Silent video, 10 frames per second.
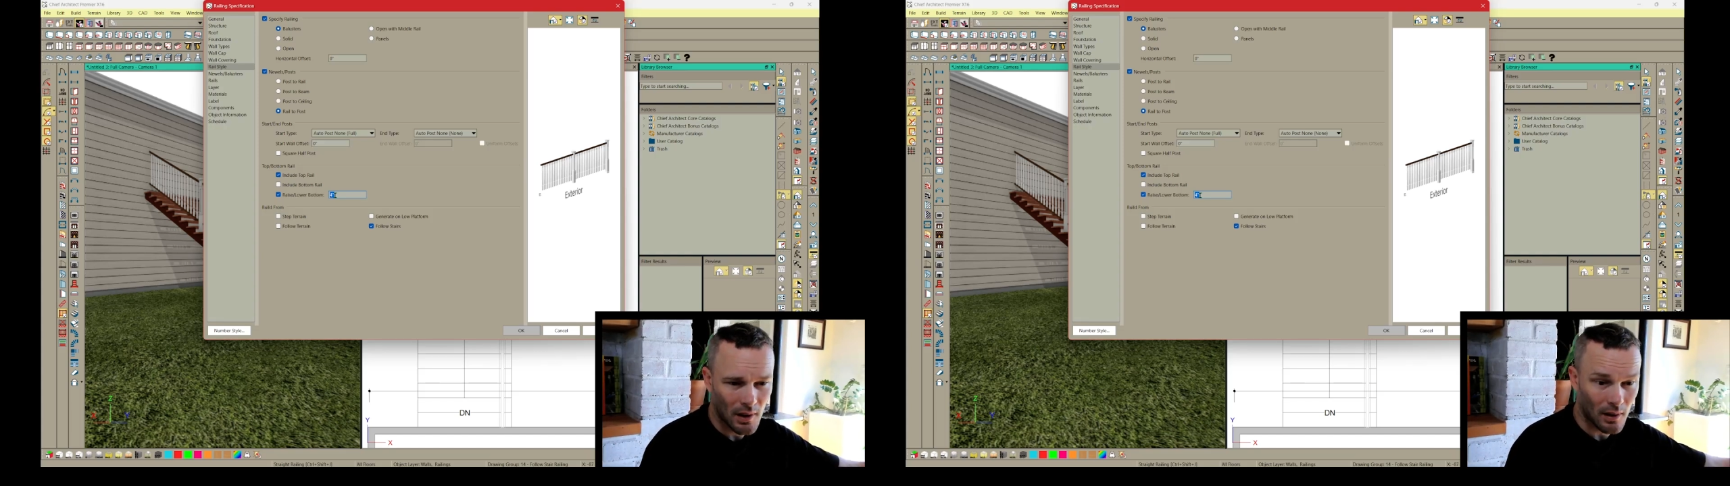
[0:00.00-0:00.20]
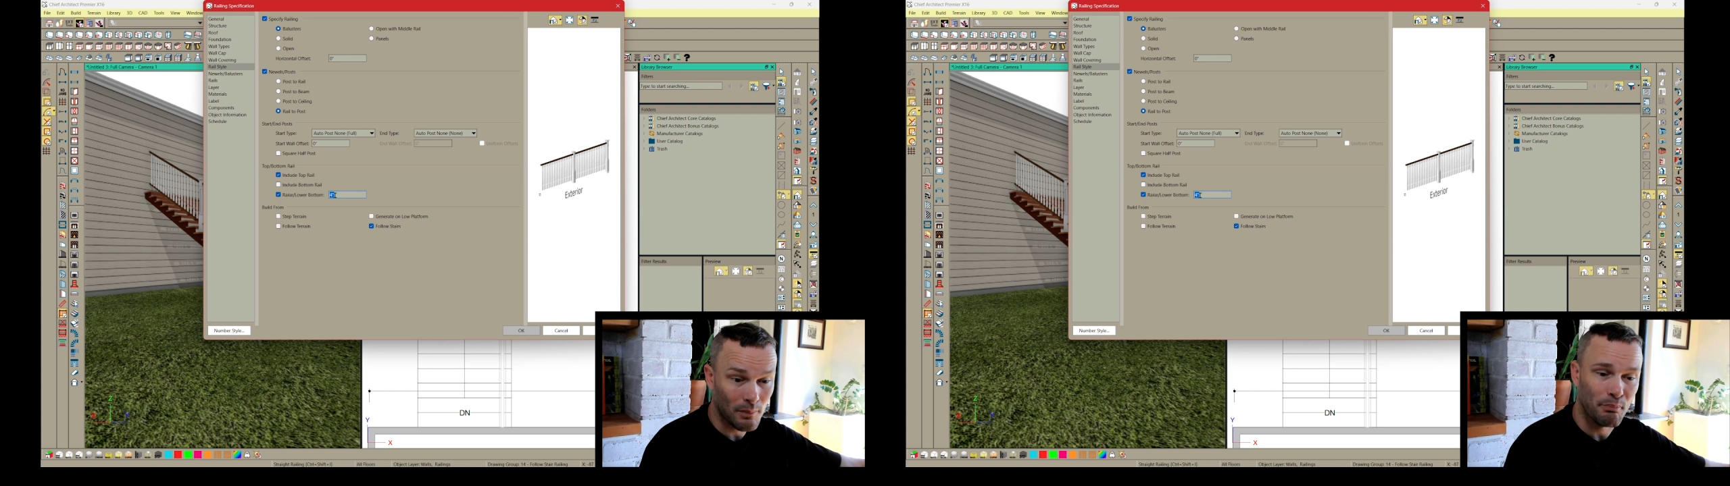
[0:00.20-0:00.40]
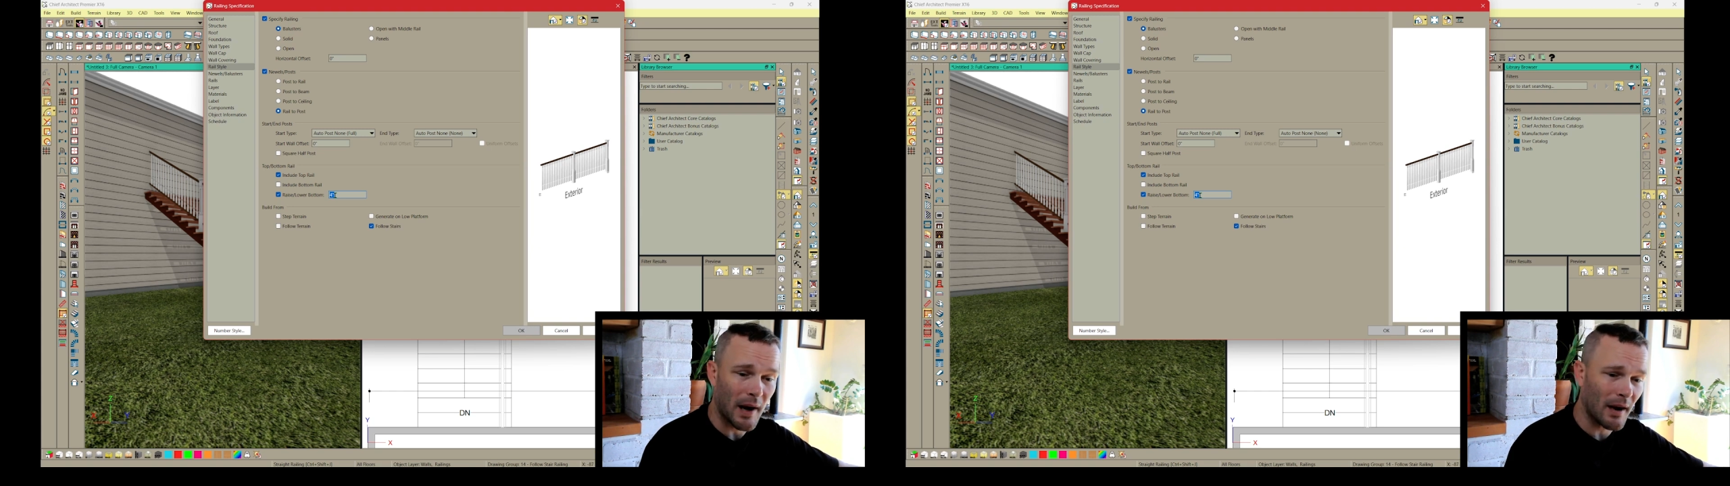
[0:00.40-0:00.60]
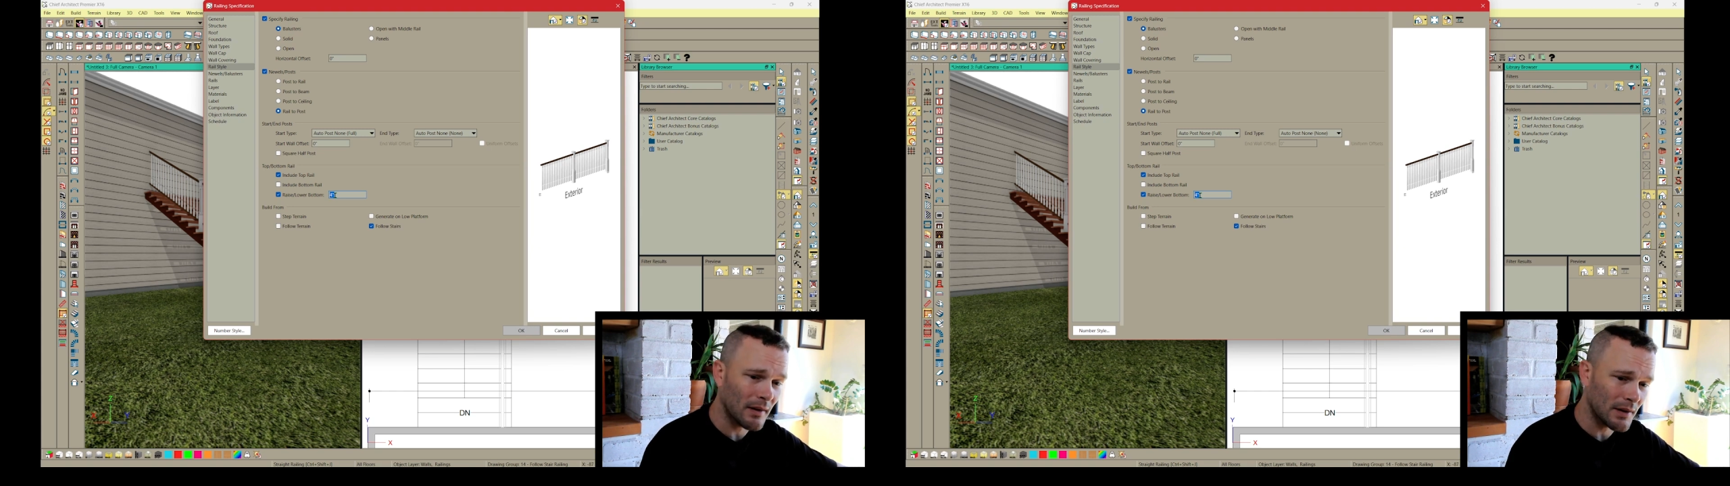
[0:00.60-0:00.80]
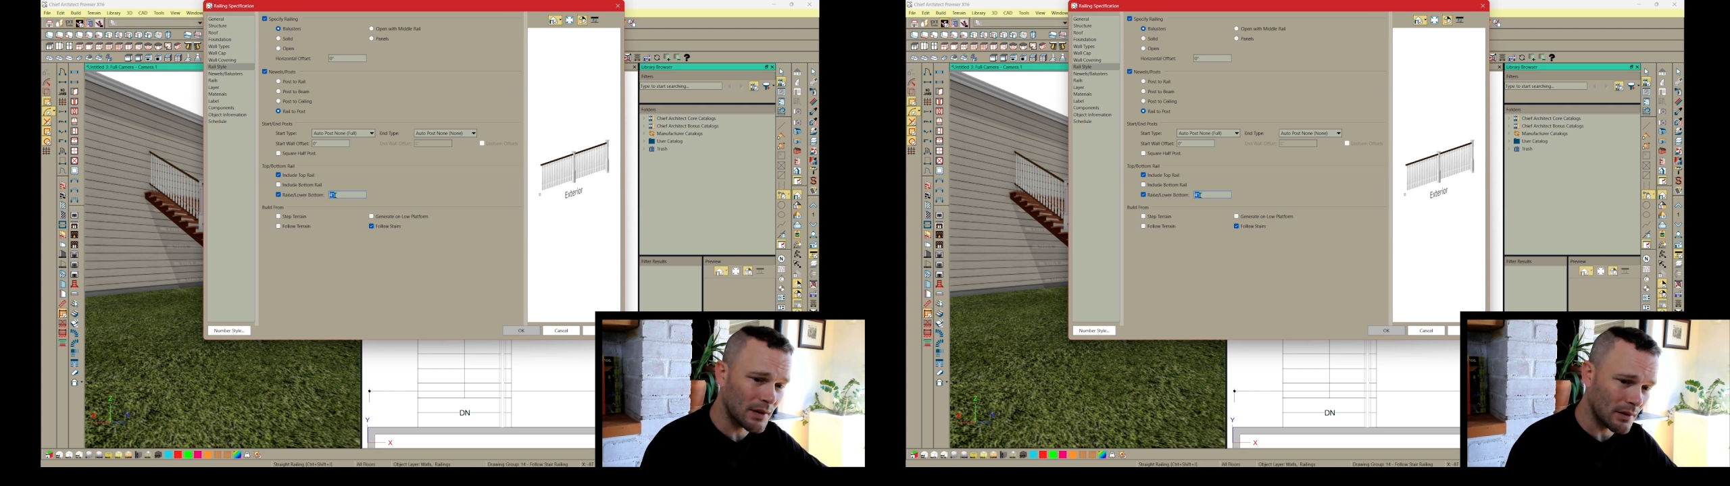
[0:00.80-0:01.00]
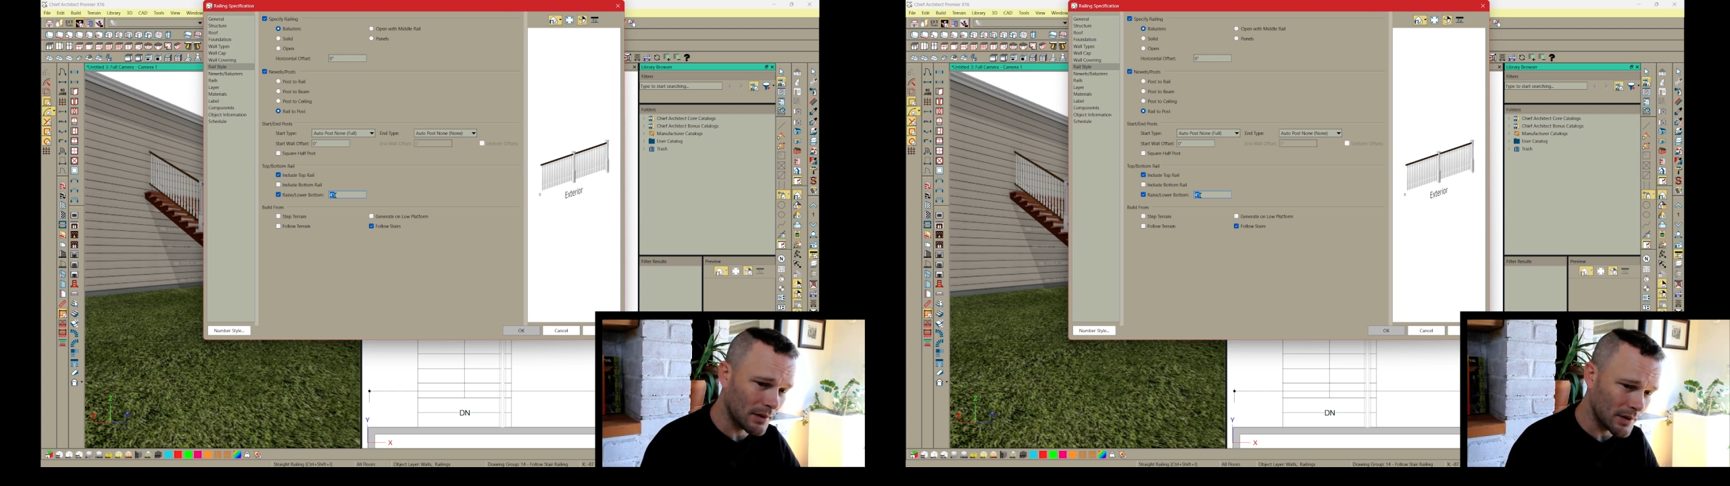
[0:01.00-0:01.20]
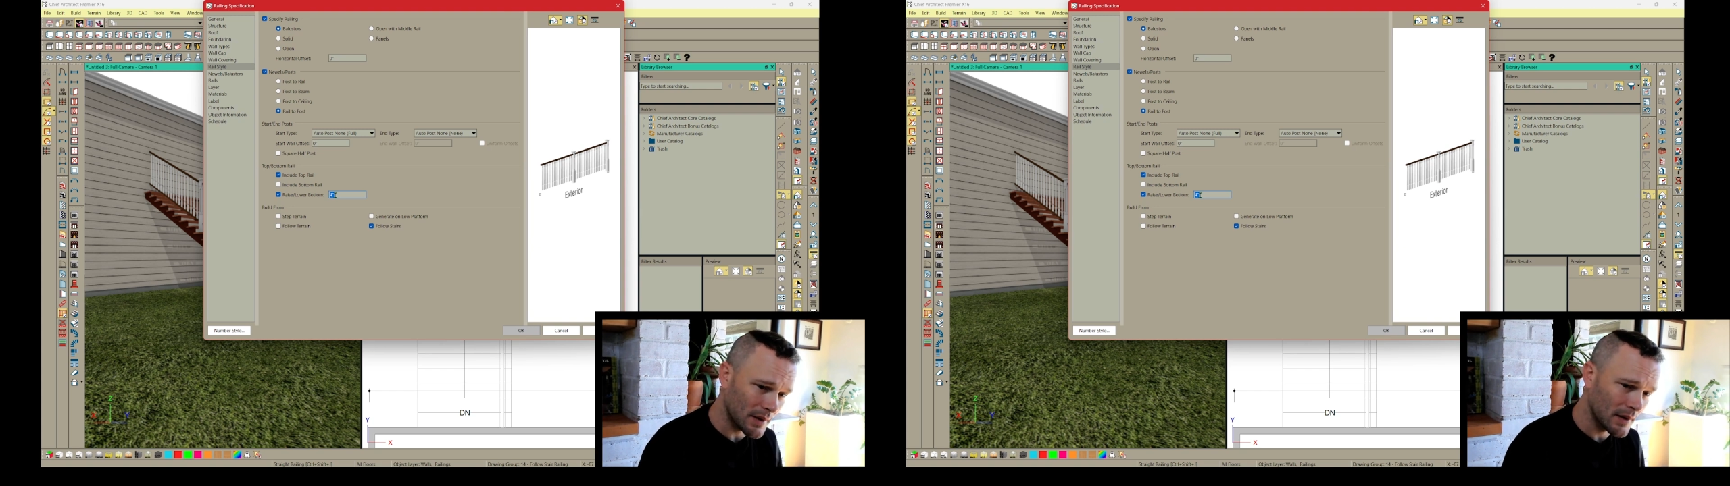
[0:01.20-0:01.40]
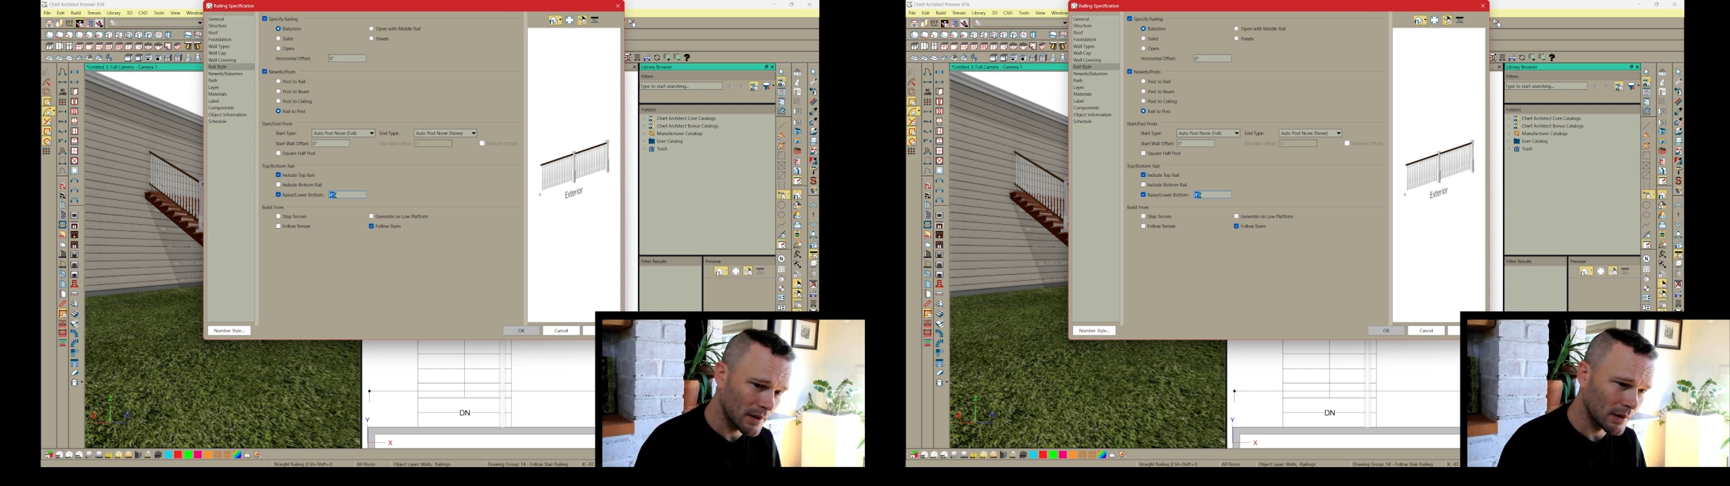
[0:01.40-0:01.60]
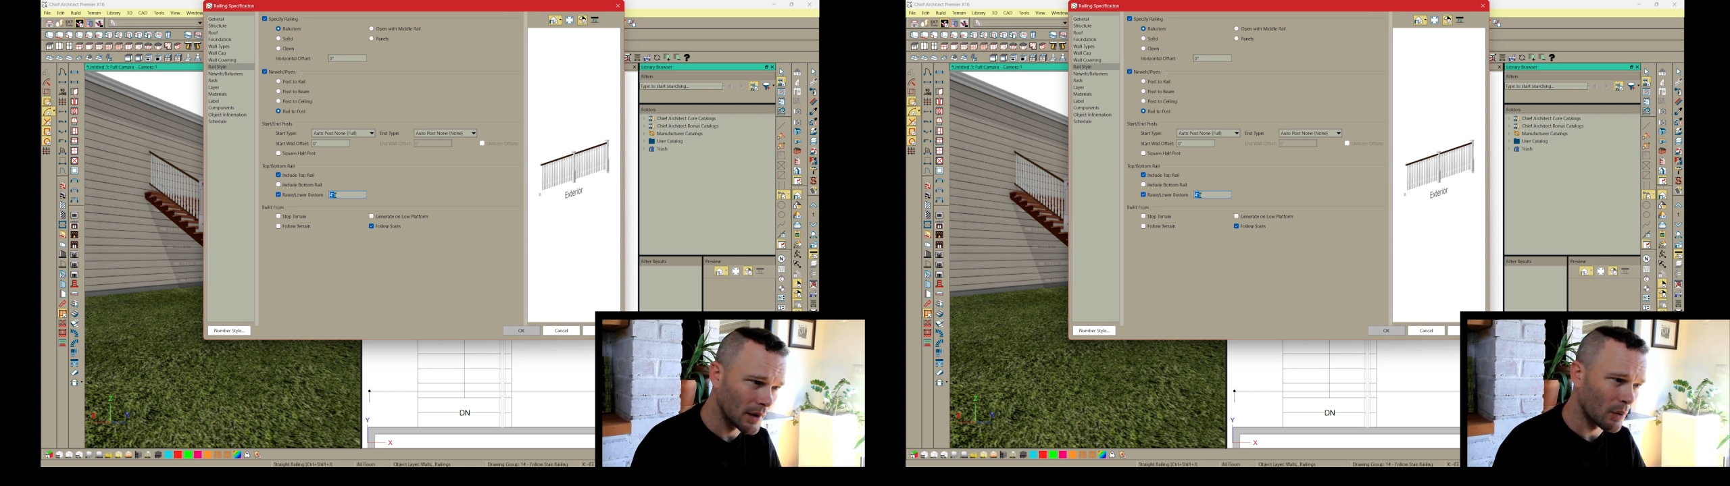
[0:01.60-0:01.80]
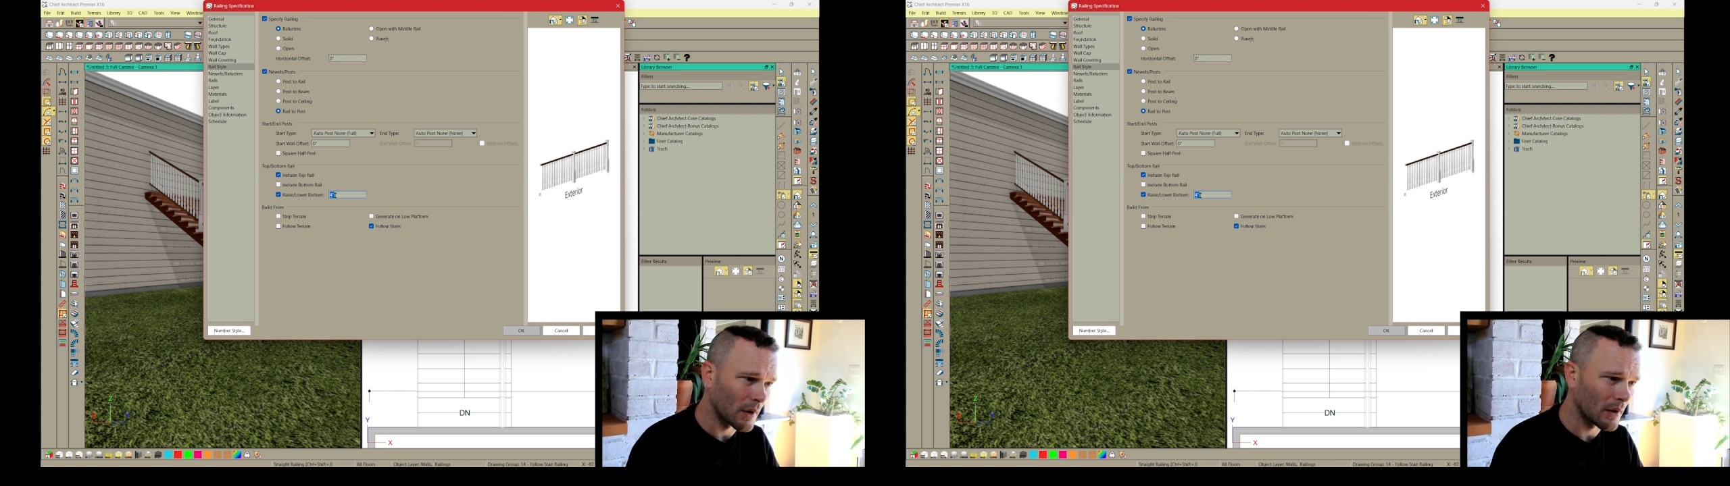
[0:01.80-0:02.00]
our balusters
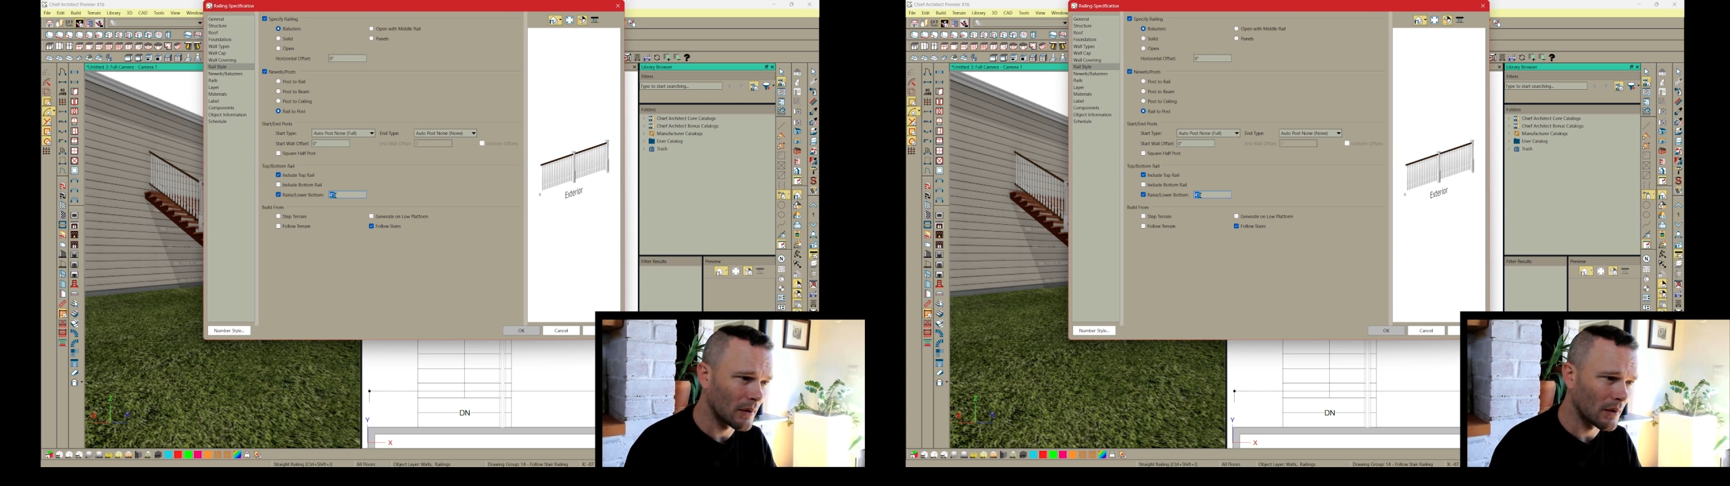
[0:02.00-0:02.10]
lower.